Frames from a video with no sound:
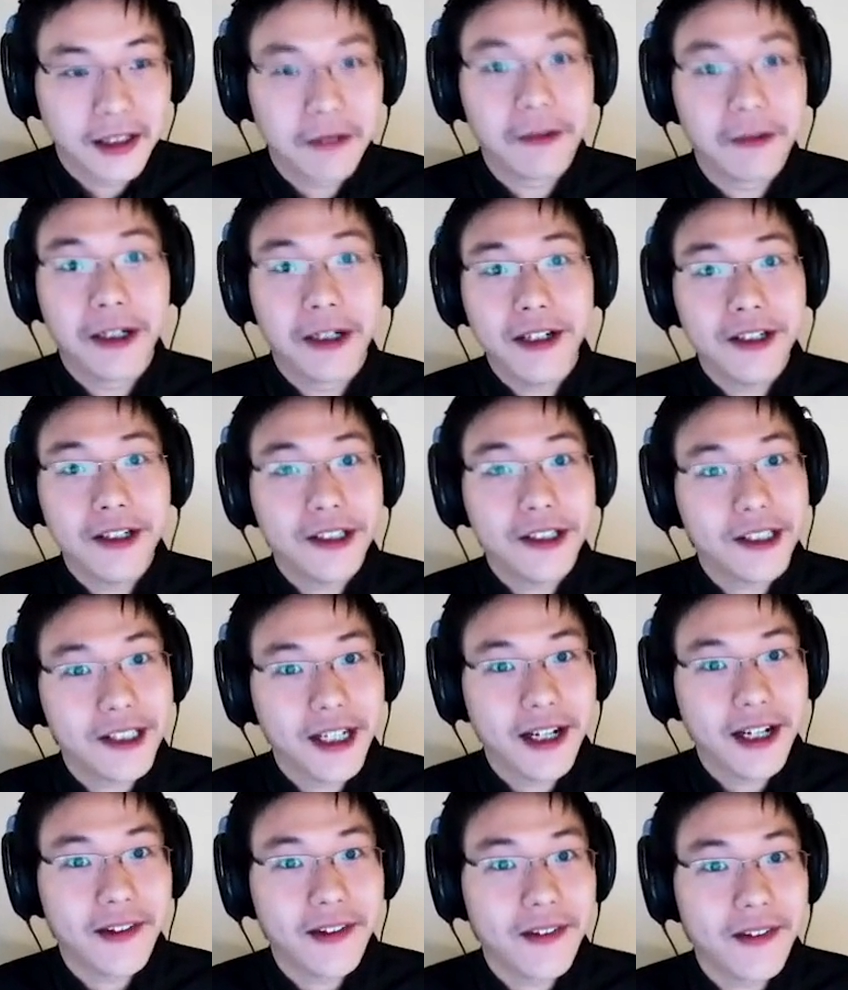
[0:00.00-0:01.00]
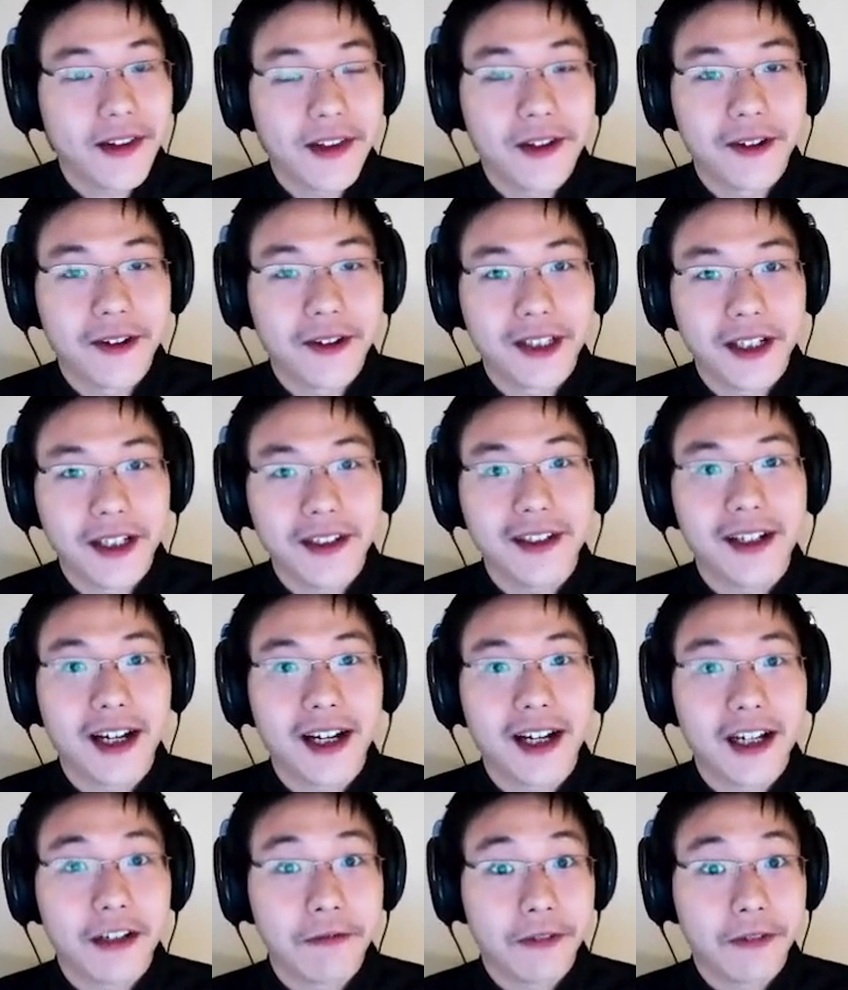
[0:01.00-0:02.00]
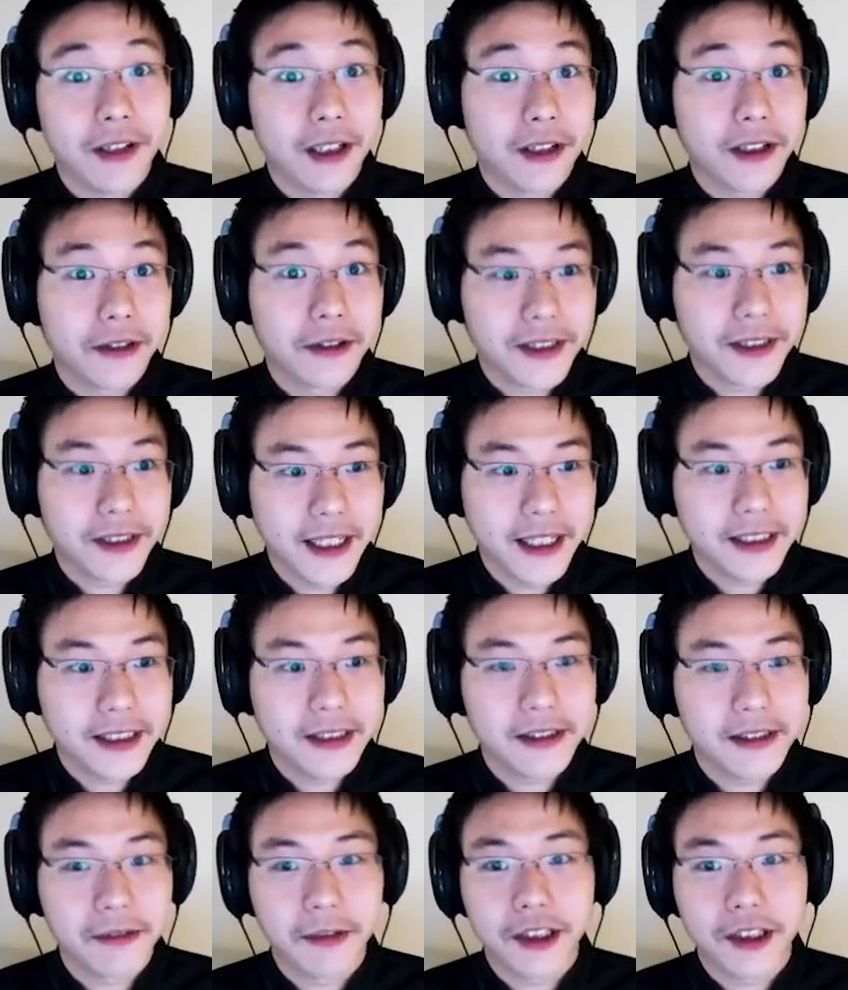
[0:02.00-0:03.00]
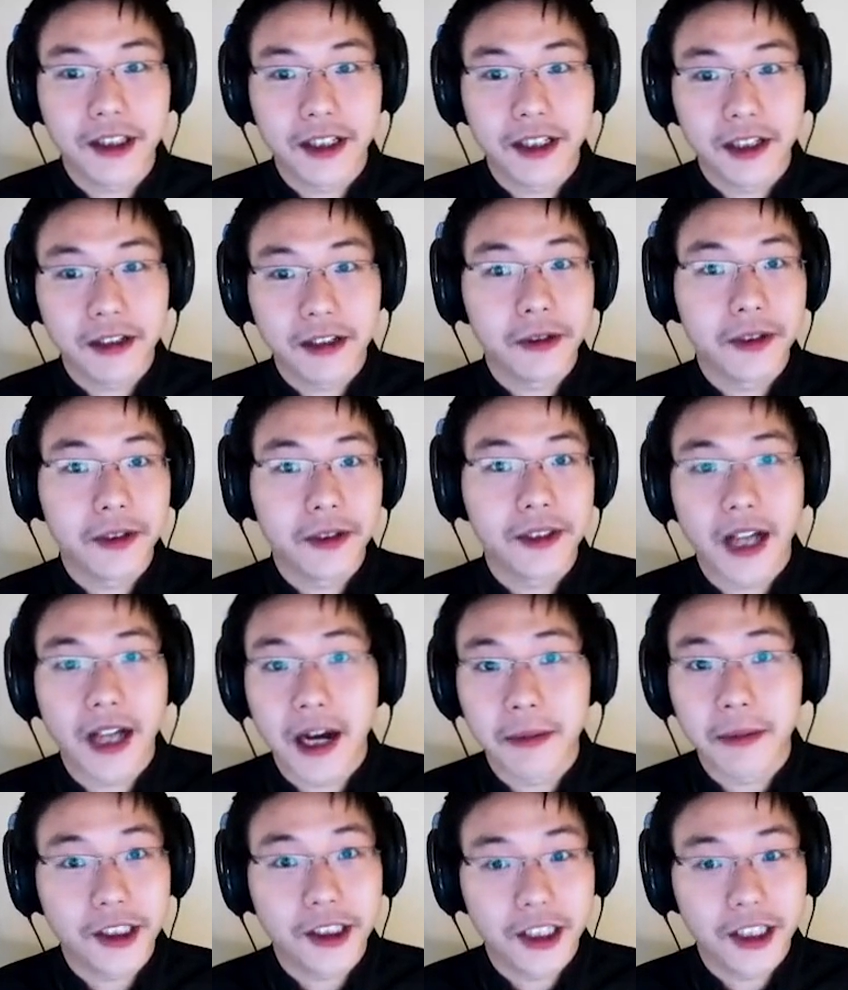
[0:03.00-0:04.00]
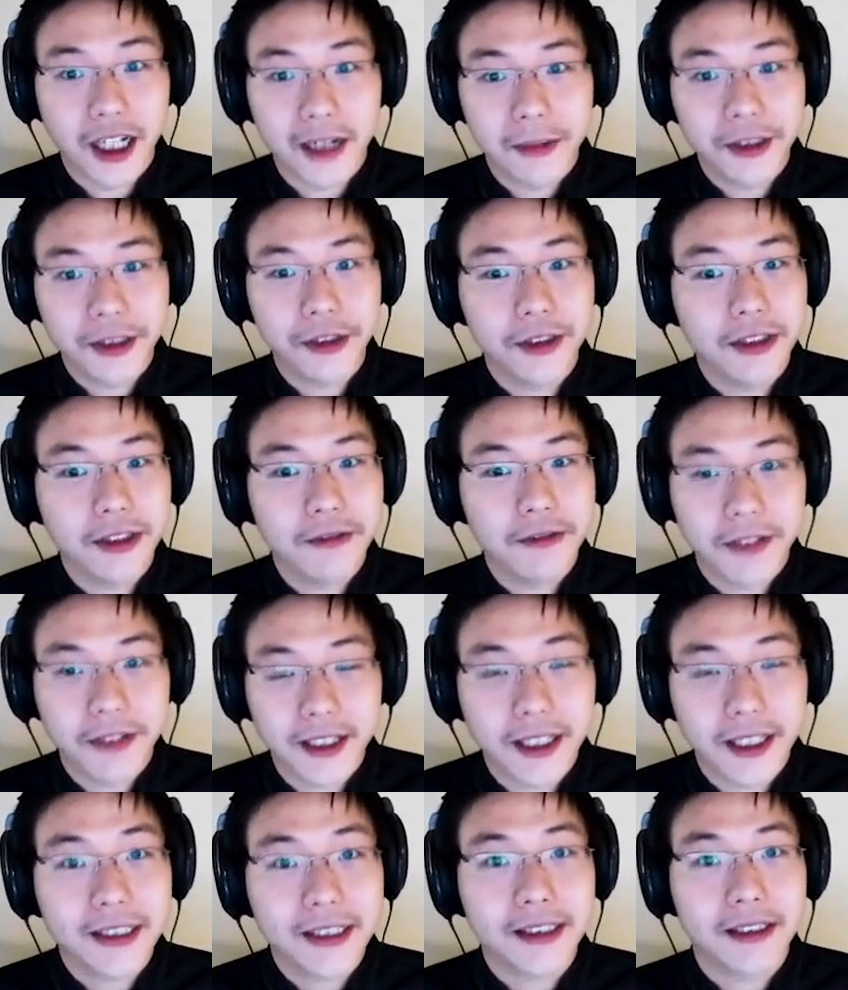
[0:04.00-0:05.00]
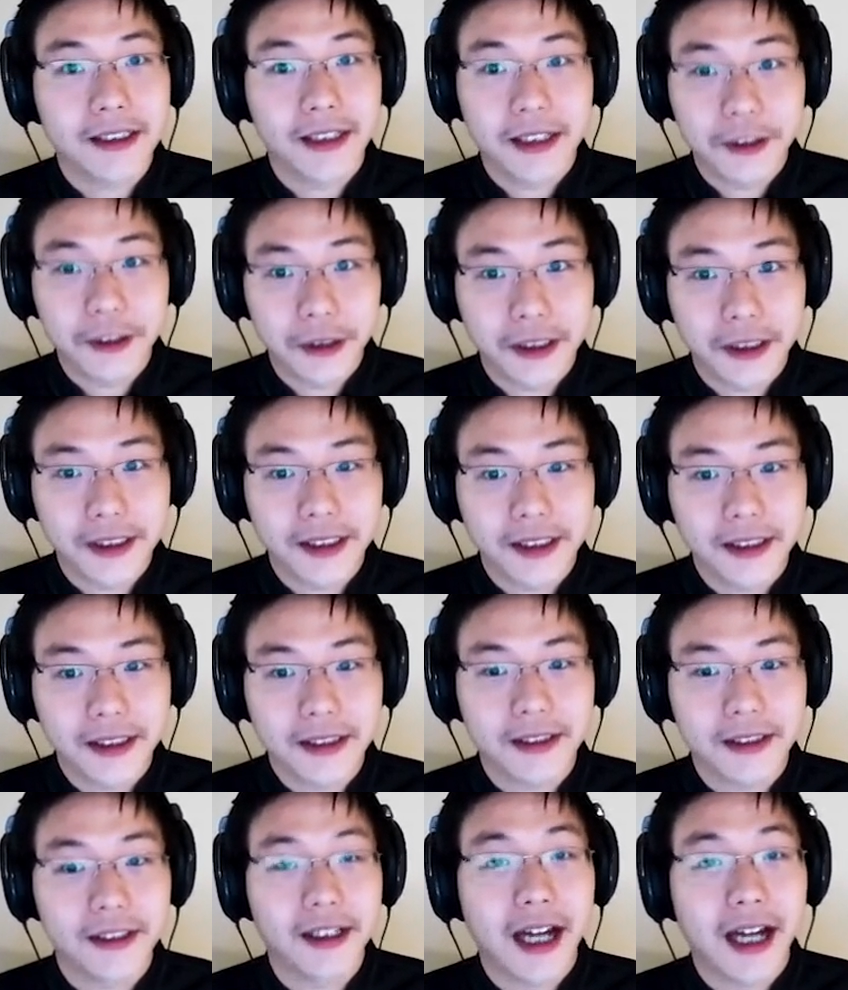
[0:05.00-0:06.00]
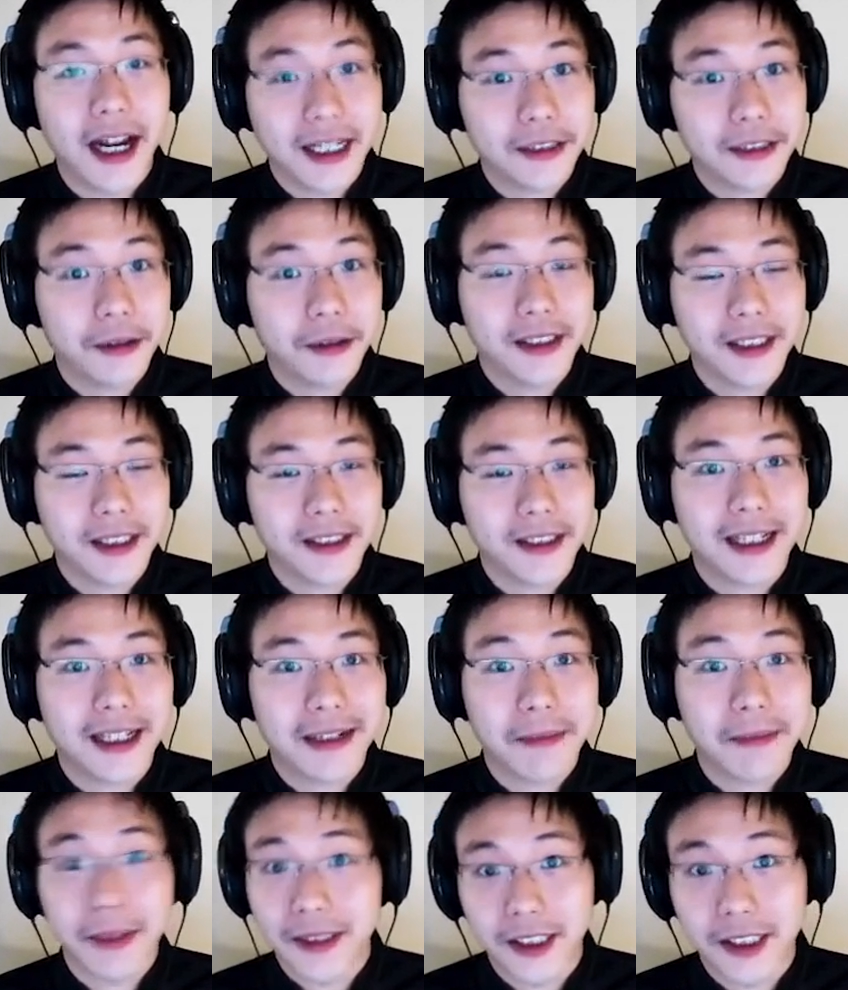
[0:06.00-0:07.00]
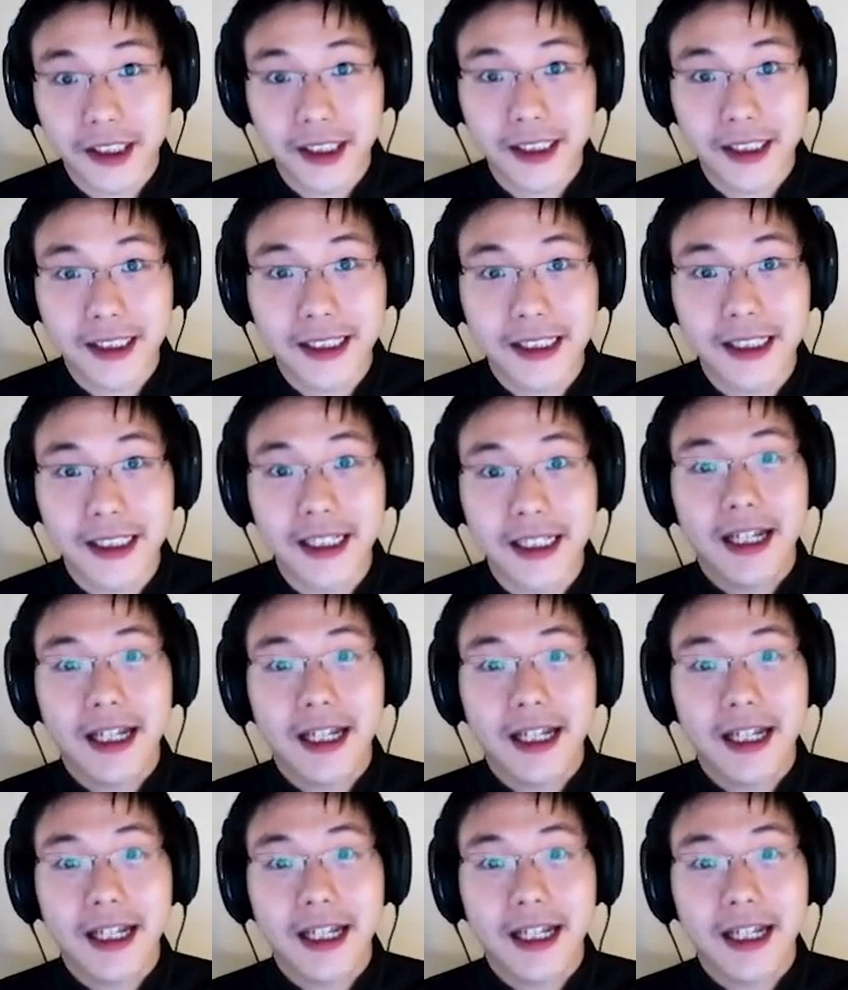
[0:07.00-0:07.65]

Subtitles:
we understand that there is underlying physical states, which includes object geometry, physics, intrinsics, there are extrinsics like positions,